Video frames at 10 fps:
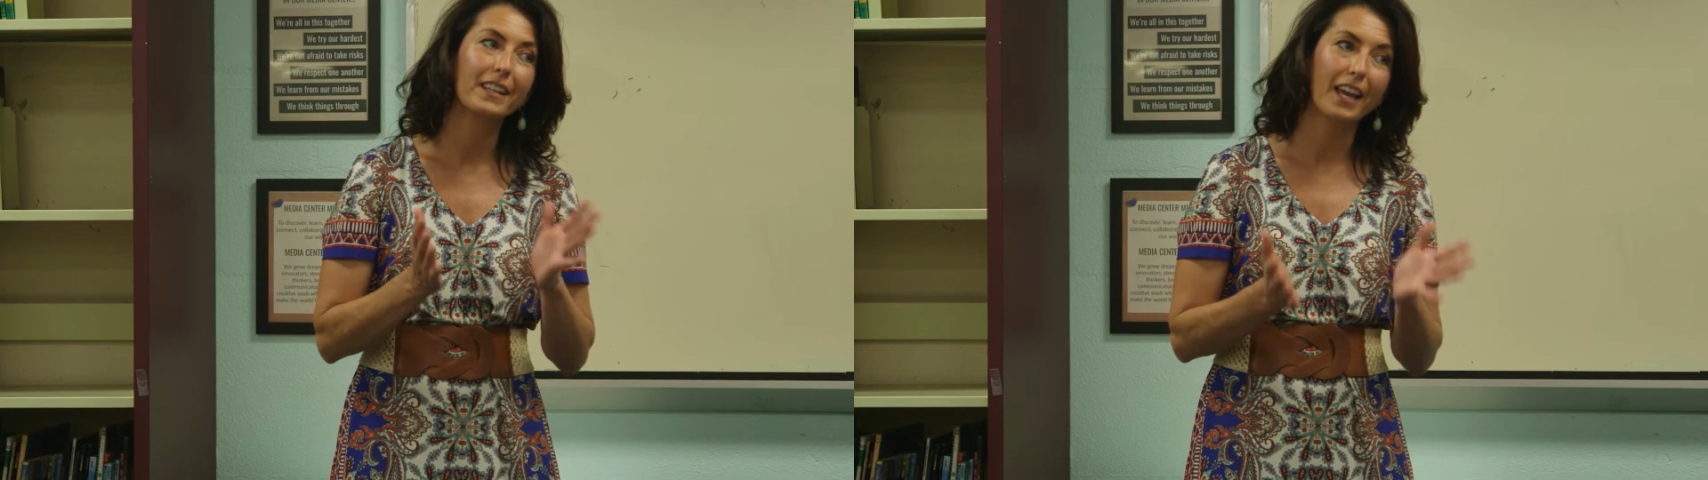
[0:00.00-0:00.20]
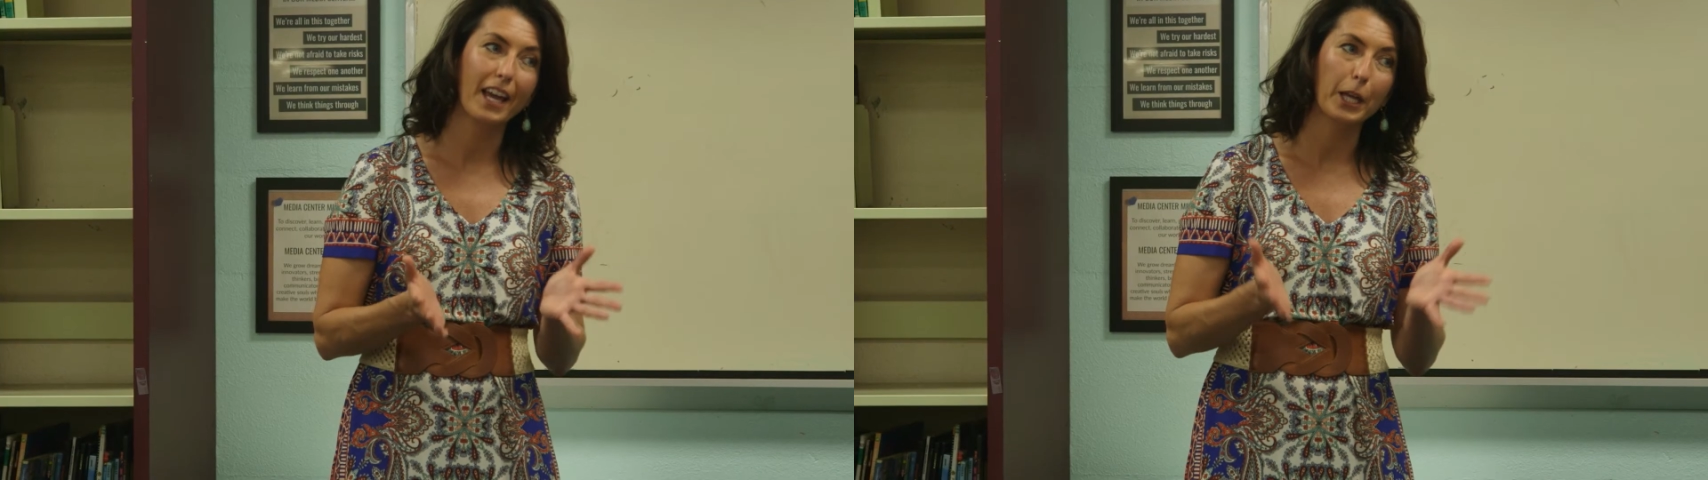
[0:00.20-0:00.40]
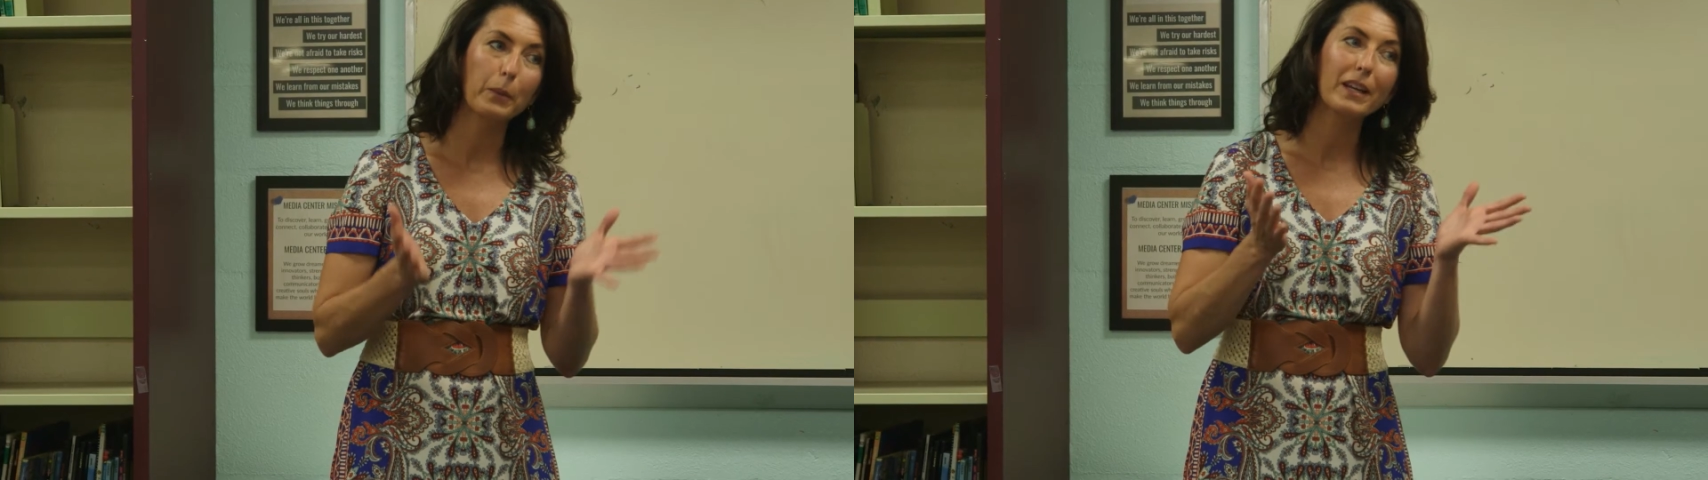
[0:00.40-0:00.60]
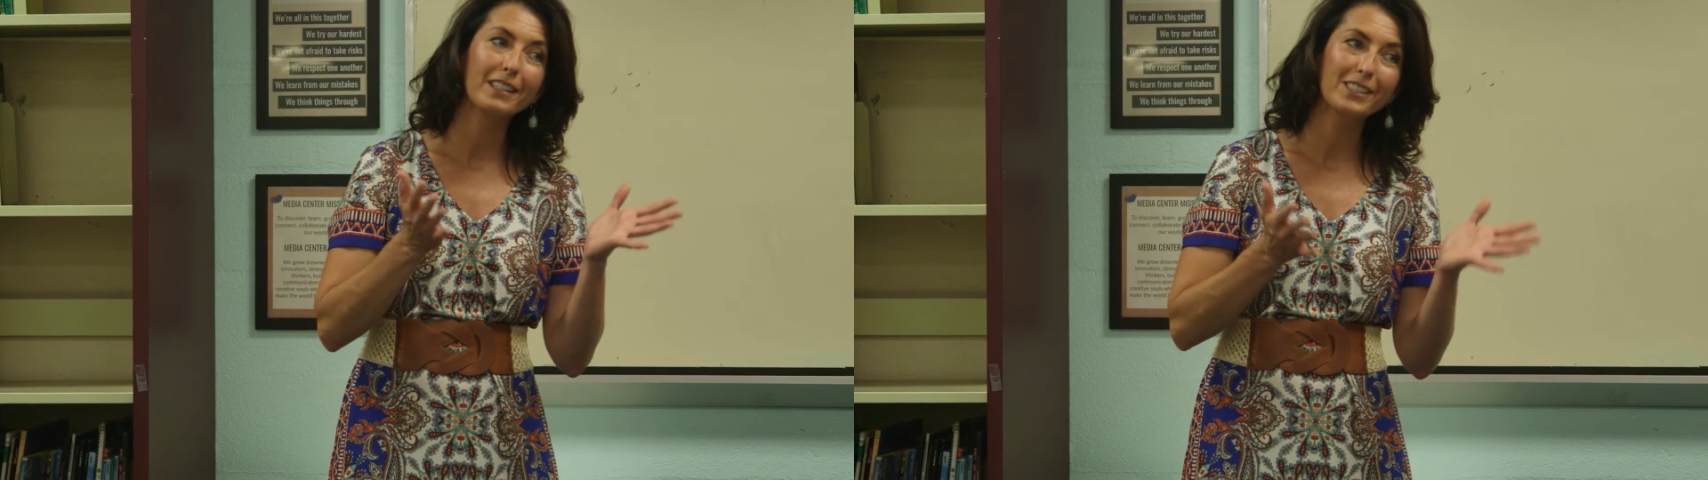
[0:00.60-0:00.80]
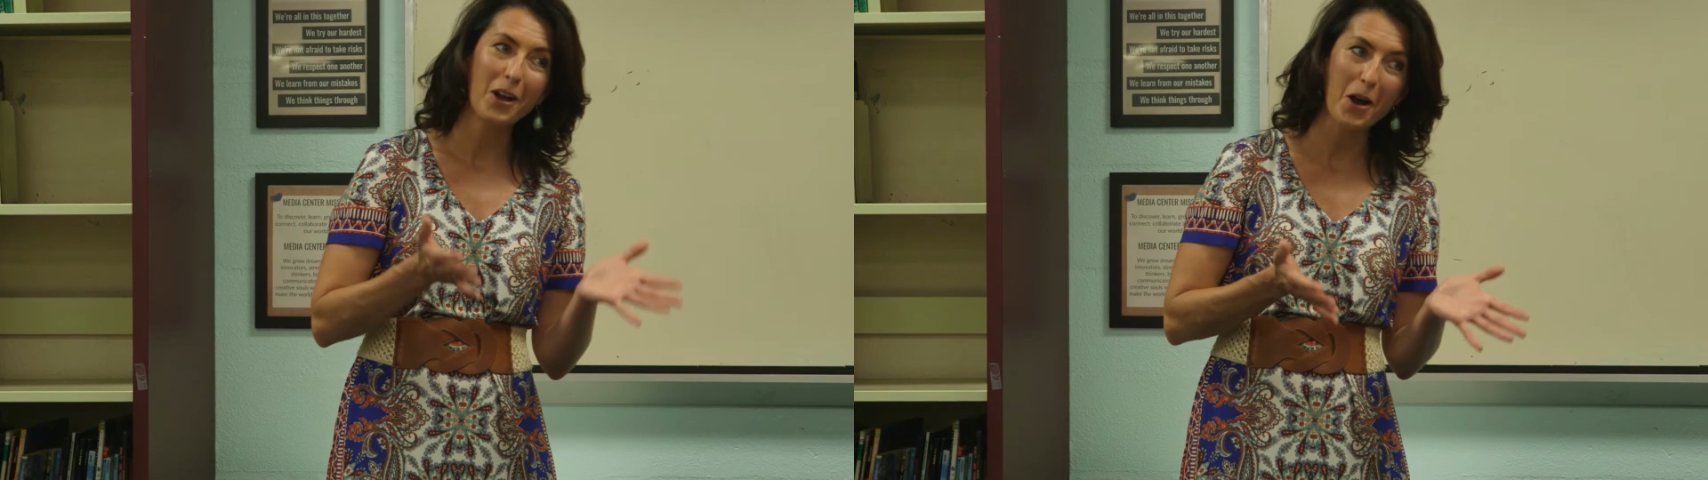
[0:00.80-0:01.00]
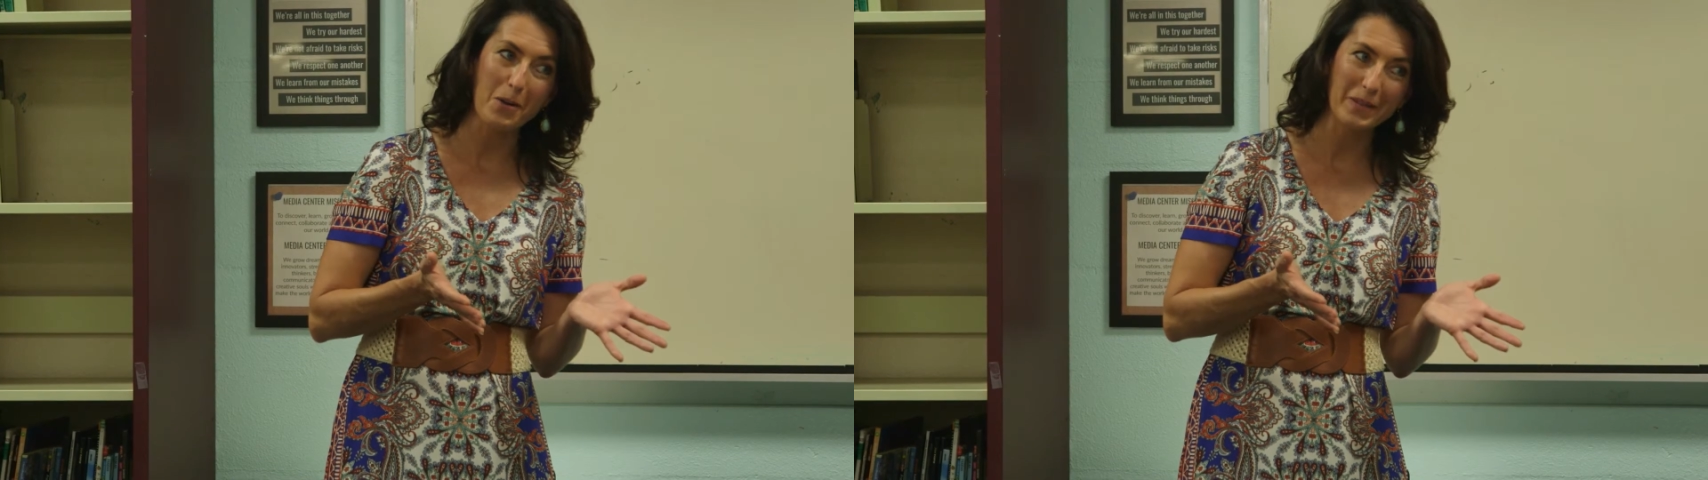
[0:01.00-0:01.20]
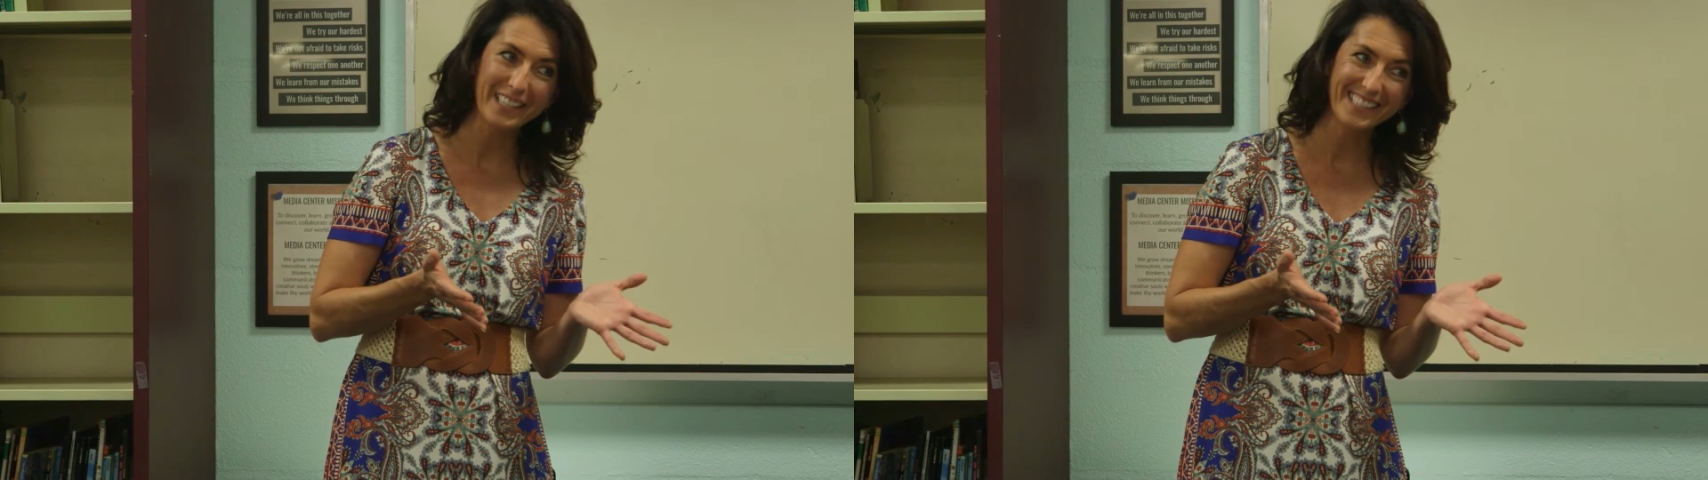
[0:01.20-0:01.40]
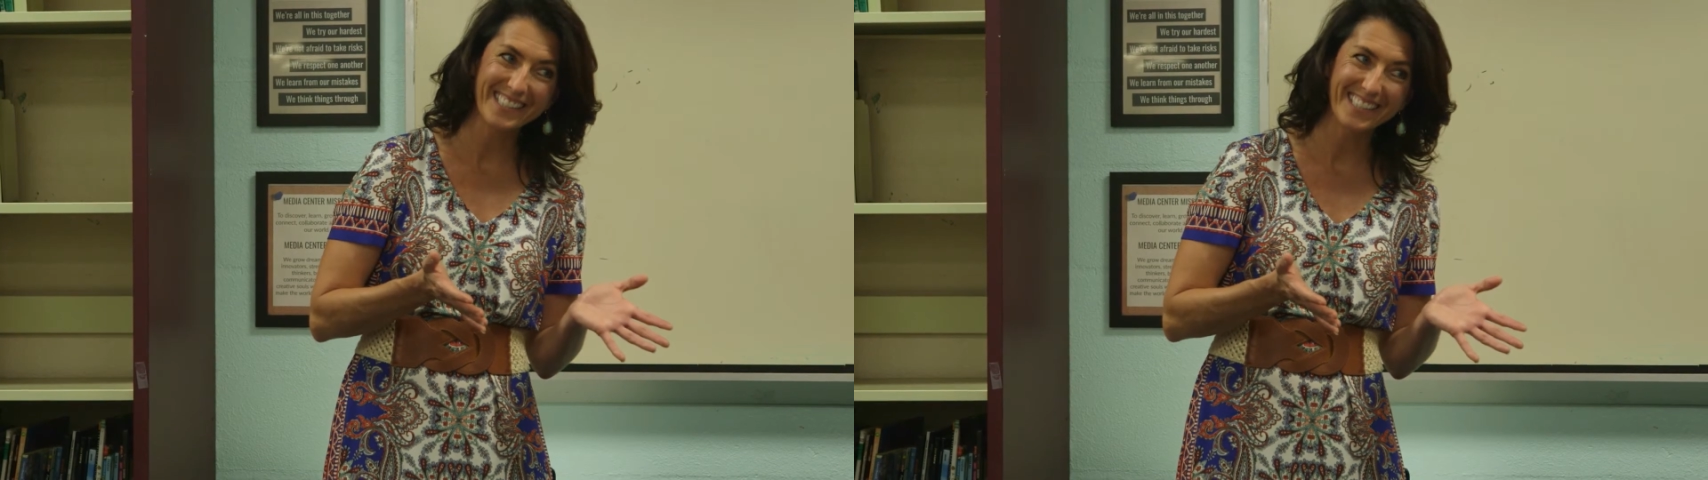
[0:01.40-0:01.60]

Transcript: Gabe and Thomas.